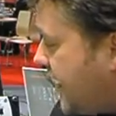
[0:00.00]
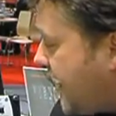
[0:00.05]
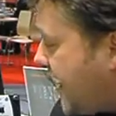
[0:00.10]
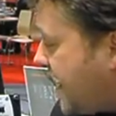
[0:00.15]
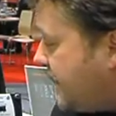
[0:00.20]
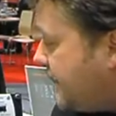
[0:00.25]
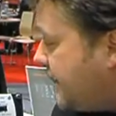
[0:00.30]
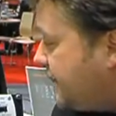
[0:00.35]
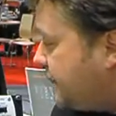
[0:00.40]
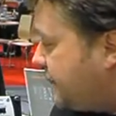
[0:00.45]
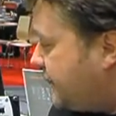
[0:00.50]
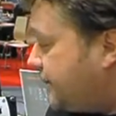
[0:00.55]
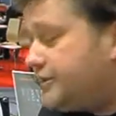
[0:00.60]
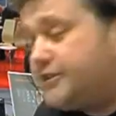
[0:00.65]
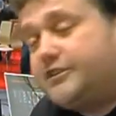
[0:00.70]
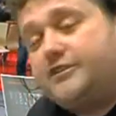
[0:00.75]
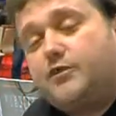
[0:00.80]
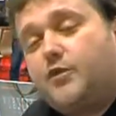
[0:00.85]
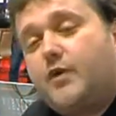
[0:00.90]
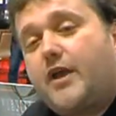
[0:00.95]
And in
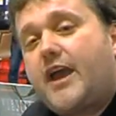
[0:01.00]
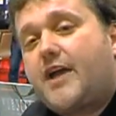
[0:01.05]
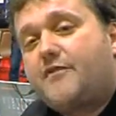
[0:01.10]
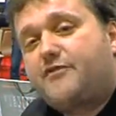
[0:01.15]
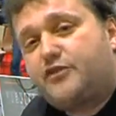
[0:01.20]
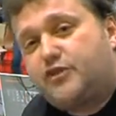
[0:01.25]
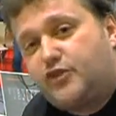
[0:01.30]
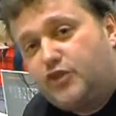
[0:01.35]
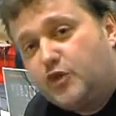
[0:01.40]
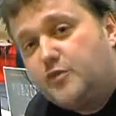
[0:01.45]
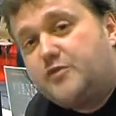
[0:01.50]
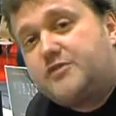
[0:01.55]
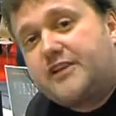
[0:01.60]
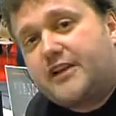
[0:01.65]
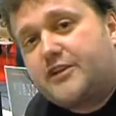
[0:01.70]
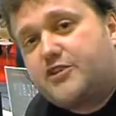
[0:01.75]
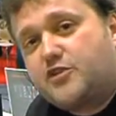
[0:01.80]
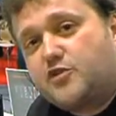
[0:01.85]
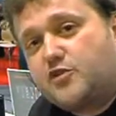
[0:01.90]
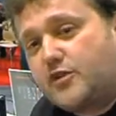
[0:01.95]
addition, we have a tube
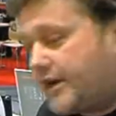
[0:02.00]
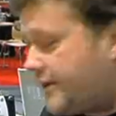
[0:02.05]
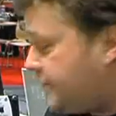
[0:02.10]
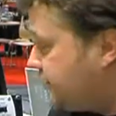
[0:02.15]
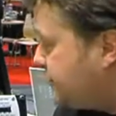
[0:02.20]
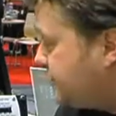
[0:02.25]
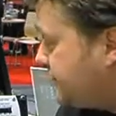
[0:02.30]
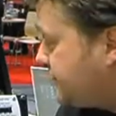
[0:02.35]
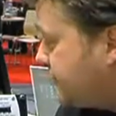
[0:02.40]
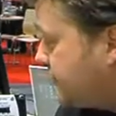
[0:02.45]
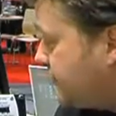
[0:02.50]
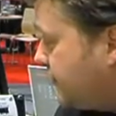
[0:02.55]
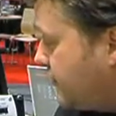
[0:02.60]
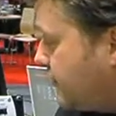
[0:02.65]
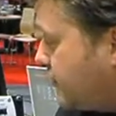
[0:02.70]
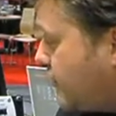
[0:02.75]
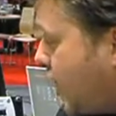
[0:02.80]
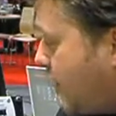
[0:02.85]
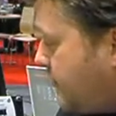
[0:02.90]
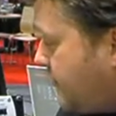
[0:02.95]

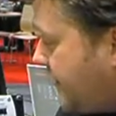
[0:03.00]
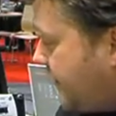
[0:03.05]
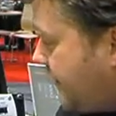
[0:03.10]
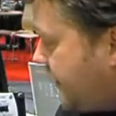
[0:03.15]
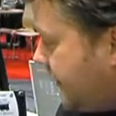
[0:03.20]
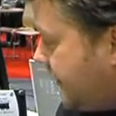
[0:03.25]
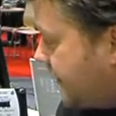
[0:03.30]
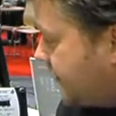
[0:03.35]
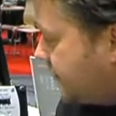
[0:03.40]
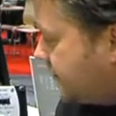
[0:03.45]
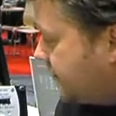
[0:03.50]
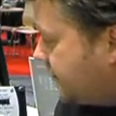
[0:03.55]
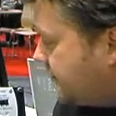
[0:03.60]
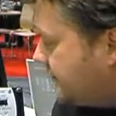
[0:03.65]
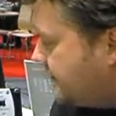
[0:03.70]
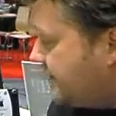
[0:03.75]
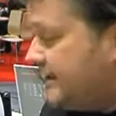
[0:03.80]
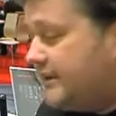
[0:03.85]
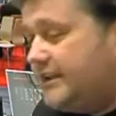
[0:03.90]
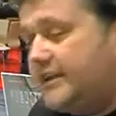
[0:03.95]
saturation knob in here,
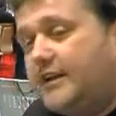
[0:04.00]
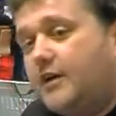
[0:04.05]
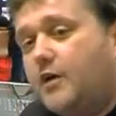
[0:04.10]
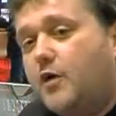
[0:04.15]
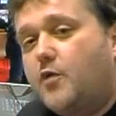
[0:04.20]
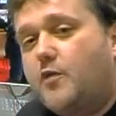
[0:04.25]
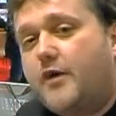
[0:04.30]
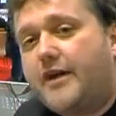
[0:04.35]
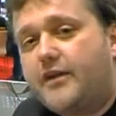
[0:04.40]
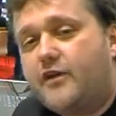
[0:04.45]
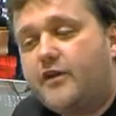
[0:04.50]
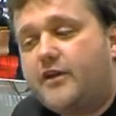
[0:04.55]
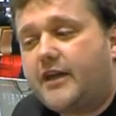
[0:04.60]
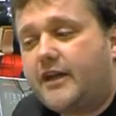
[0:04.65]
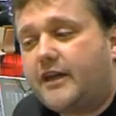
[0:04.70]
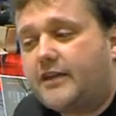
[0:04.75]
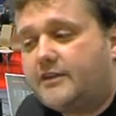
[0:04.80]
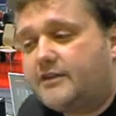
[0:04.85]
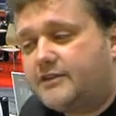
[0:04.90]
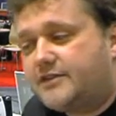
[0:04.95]
where
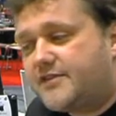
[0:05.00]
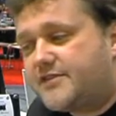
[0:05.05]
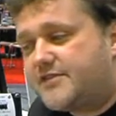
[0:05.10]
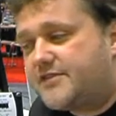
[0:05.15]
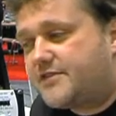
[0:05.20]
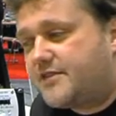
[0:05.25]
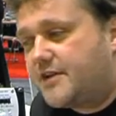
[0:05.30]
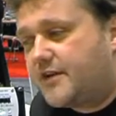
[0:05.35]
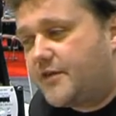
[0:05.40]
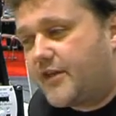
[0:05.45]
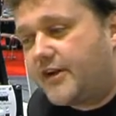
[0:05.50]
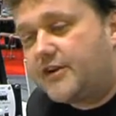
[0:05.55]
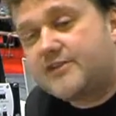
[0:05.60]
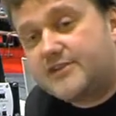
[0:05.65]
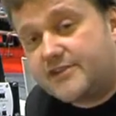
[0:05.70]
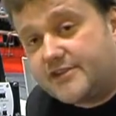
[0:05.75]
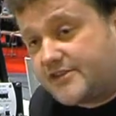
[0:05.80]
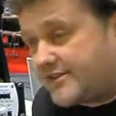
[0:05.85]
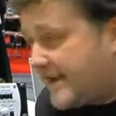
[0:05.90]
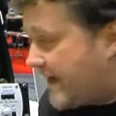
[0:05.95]
there is
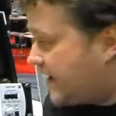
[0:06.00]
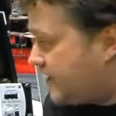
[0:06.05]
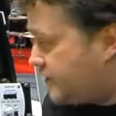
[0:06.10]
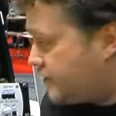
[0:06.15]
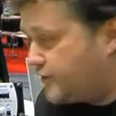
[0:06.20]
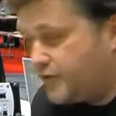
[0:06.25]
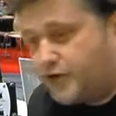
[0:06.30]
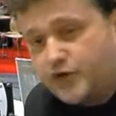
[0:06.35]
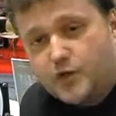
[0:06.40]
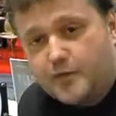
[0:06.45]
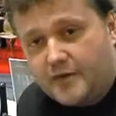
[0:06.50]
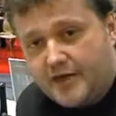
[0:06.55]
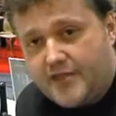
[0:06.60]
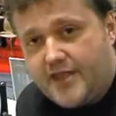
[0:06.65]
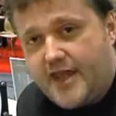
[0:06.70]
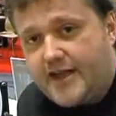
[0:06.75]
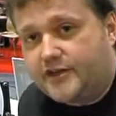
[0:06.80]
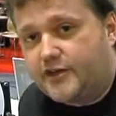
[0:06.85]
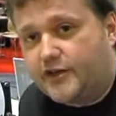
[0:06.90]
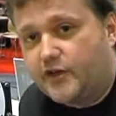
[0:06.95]
a second tube in
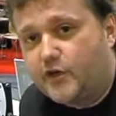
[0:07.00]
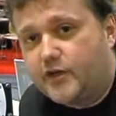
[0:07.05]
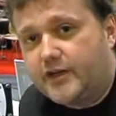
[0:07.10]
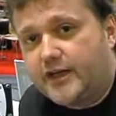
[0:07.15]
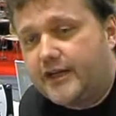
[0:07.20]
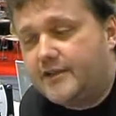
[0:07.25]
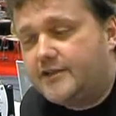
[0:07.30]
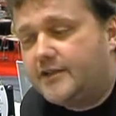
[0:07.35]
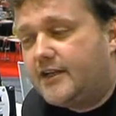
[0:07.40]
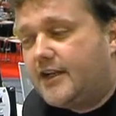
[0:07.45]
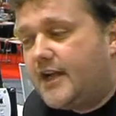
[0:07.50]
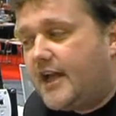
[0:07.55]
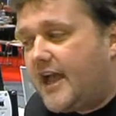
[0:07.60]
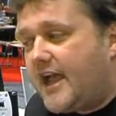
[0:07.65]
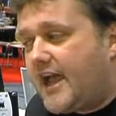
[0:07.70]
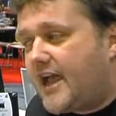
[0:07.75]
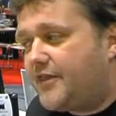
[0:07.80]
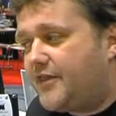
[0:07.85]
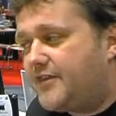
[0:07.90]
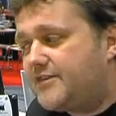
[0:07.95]
that unit,
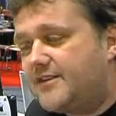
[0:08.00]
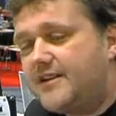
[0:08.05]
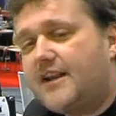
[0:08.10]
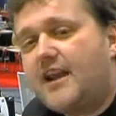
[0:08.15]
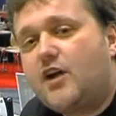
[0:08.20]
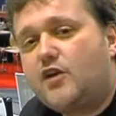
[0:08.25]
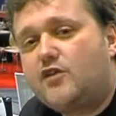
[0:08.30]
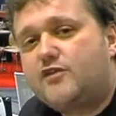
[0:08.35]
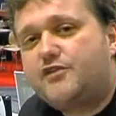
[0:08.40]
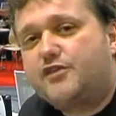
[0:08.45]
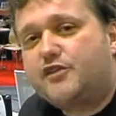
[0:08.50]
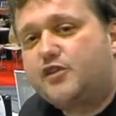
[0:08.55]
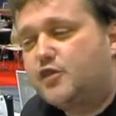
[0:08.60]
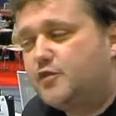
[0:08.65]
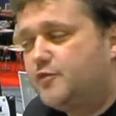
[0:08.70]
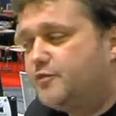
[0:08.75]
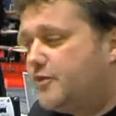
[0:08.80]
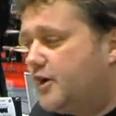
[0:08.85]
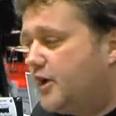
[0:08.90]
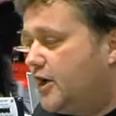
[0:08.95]
and this allows
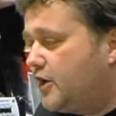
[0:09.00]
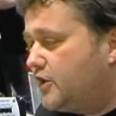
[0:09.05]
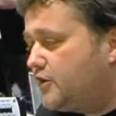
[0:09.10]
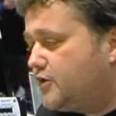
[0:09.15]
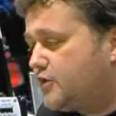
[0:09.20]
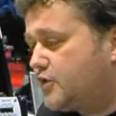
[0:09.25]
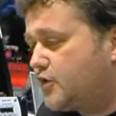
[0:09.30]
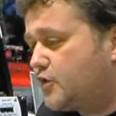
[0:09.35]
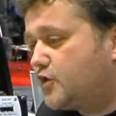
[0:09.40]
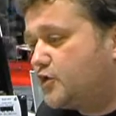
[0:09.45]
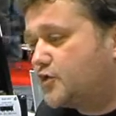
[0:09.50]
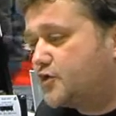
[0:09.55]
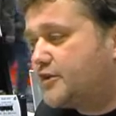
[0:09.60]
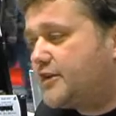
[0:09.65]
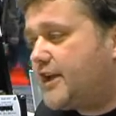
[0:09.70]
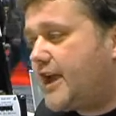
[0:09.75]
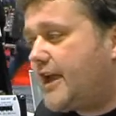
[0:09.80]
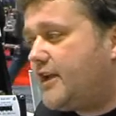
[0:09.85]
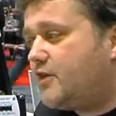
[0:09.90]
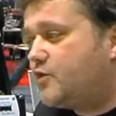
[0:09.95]
you to
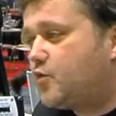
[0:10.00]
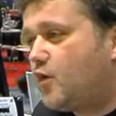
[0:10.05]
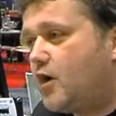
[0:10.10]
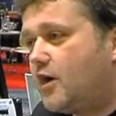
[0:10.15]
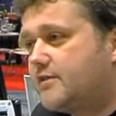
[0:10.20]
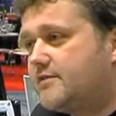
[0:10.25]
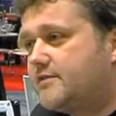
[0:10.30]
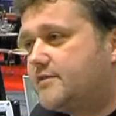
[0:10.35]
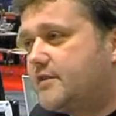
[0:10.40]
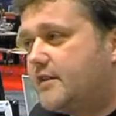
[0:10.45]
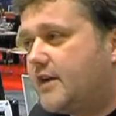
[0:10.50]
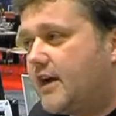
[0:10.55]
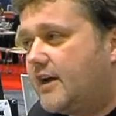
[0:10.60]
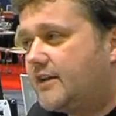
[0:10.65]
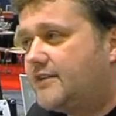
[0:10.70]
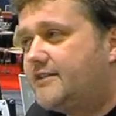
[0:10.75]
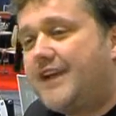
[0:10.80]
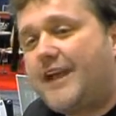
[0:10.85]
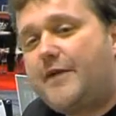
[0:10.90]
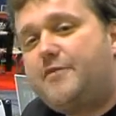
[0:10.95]
create what
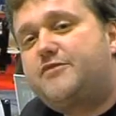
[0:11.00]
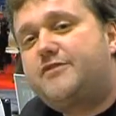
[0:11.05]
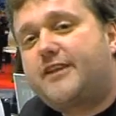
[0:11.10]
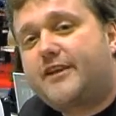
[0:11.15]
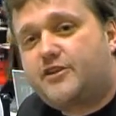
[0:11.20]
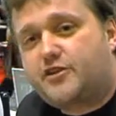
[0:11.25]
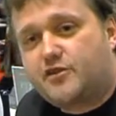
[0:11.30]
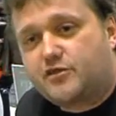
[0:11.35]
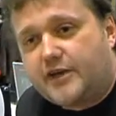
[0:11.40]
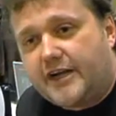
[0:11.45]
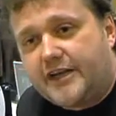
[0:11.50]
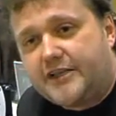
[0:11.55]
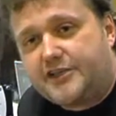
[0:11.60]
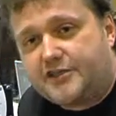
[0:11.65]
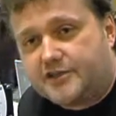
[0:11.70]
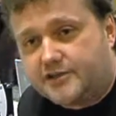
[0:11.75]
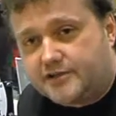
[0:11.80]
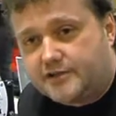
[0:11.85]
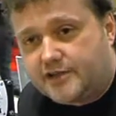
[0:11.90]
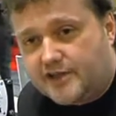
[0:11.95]
tape
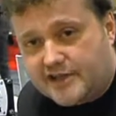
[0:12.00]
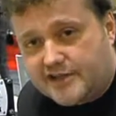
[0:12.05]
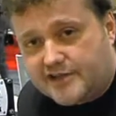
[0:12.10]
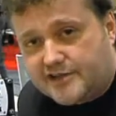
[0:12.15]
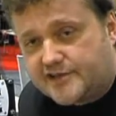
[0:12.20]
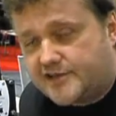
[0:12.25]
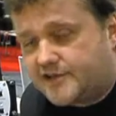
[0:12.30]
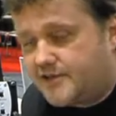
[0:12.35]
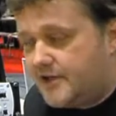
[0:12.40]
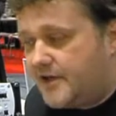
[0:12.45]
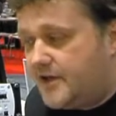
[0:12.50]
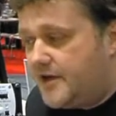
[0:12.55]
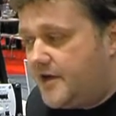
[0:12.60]
saturation does.